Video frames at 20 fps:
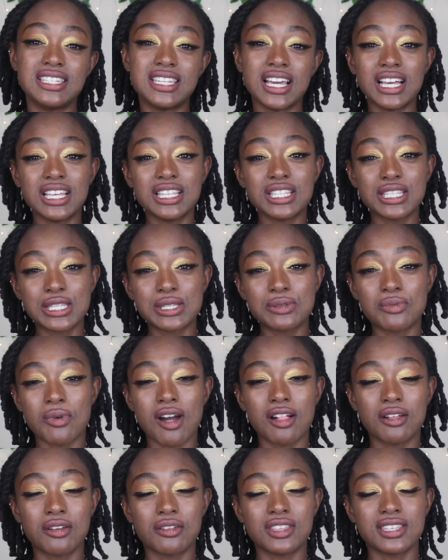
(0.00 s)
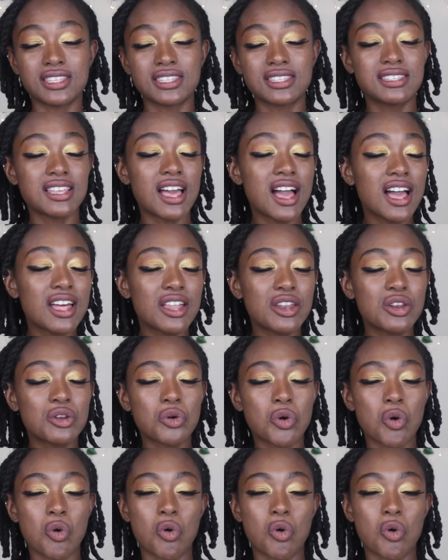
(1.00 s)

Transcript: does swallow the sun,